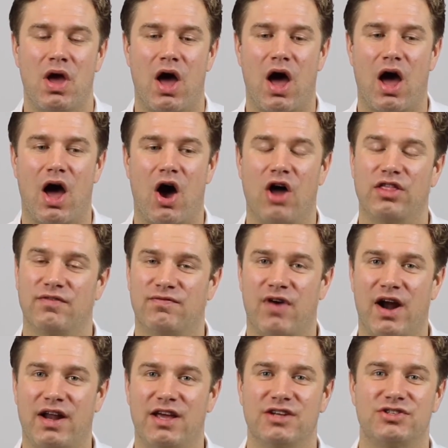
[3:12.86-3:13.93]
On the
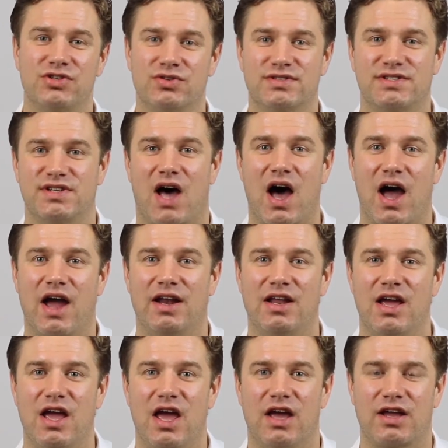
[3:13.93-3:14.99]
financial
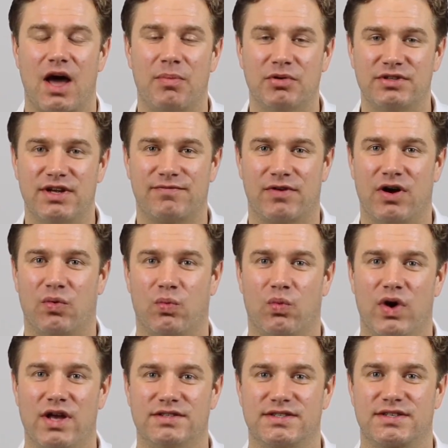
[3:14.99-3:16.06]
side, couple different
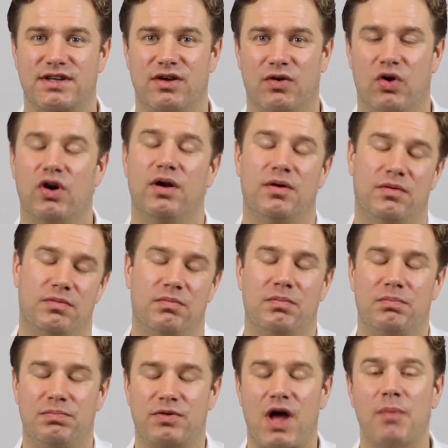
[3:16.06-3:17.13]
risks or a
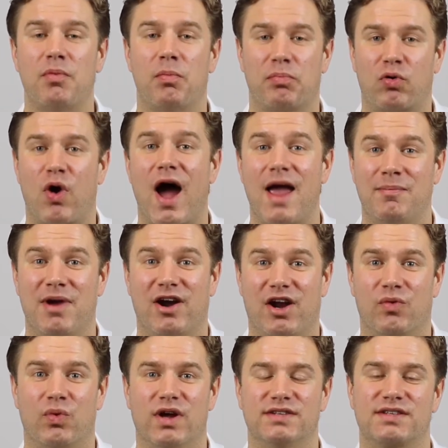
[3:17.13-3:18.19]
couple primary
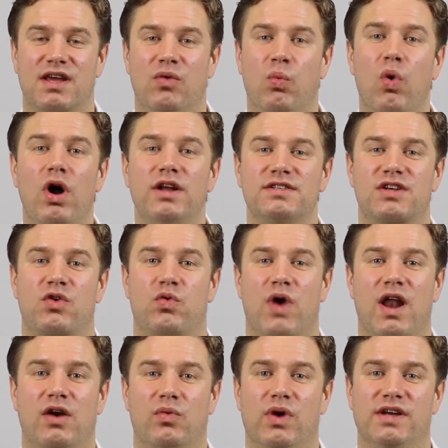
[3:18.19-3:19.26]
risks. And one is
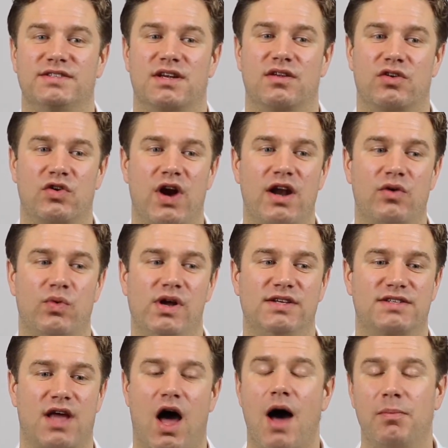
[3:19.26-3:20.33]
credit risk. And credit
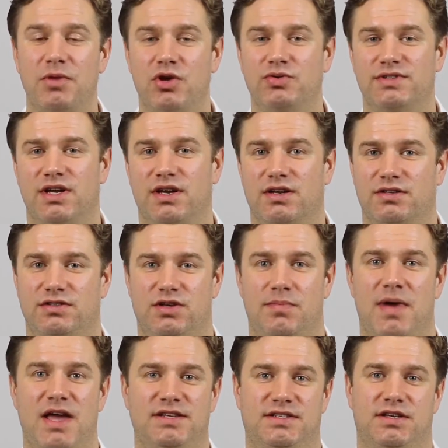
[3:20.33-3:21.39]
risk I'm using to
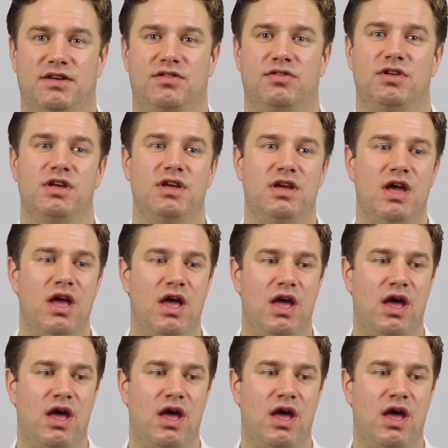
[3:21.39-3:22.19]
basically